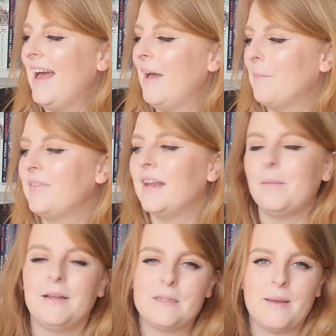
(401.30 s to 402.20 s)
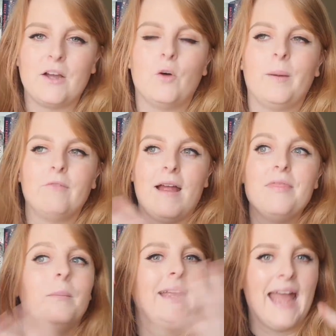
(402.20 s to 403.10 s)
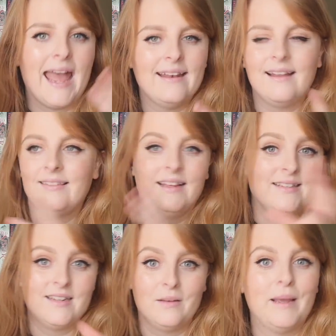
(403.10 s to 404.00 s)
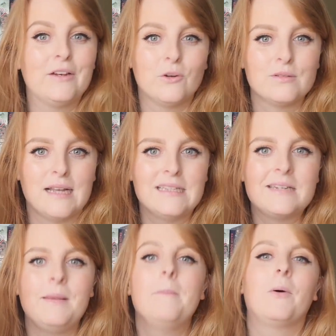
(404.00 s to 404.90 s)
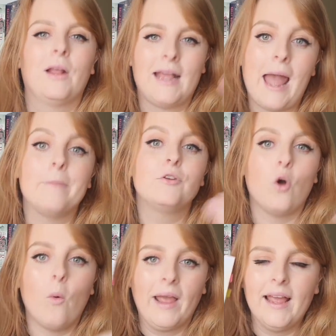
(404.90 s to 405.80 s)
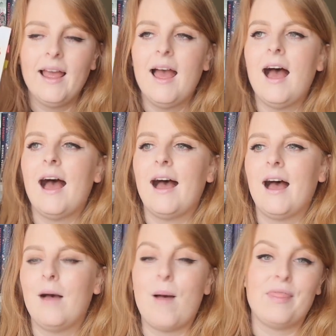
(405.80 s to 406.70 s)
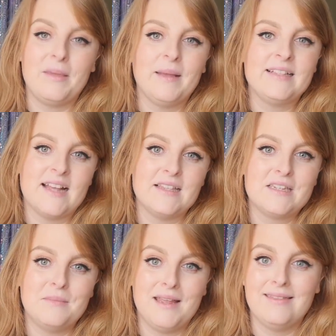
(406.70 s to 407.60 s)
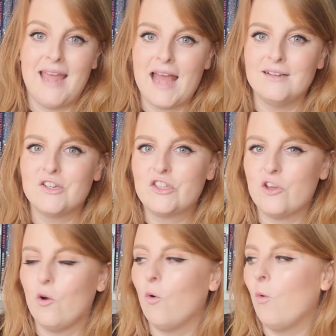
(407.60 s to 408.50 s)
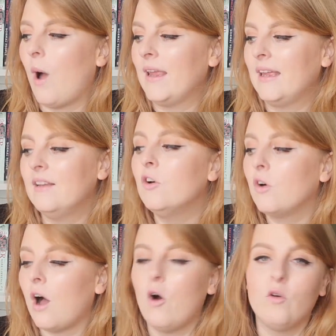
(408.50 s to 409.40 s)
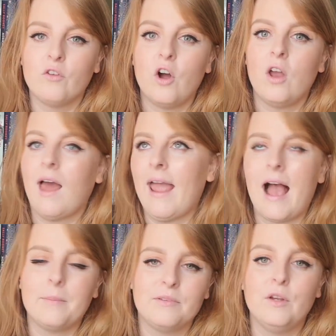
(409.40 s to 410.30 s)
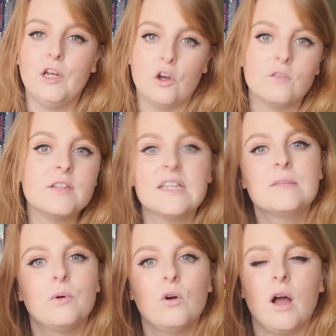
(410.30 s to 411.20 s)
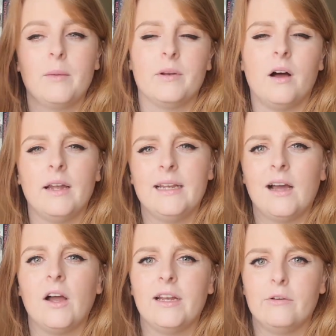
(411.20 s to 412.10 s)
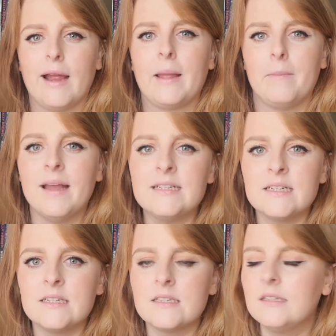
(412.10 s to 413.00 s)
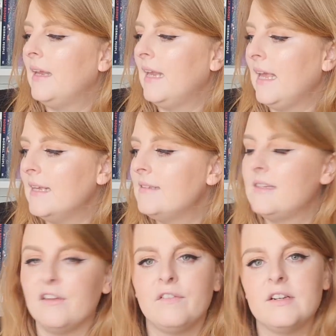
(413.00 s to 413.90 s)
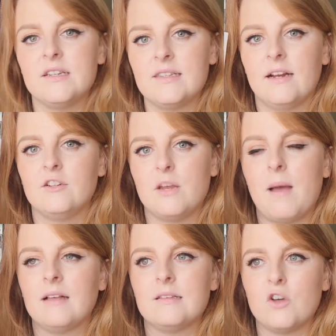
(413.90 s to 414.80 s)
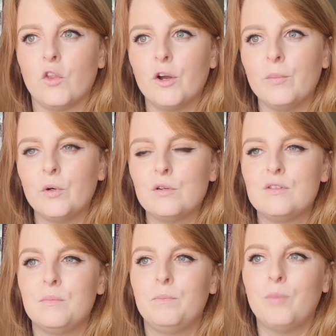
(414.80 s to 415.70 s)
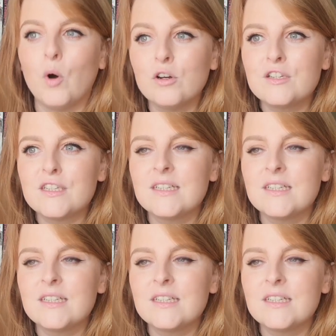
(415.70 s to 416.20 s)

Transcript: but then I picked it back up. I read them again. They still made no sense to me, but I kept going, and they made sense to me in the end. So look, overall, I absolutely loved this book. I would highly, highly recommend it. It is different to Sarah J Maas's other books, but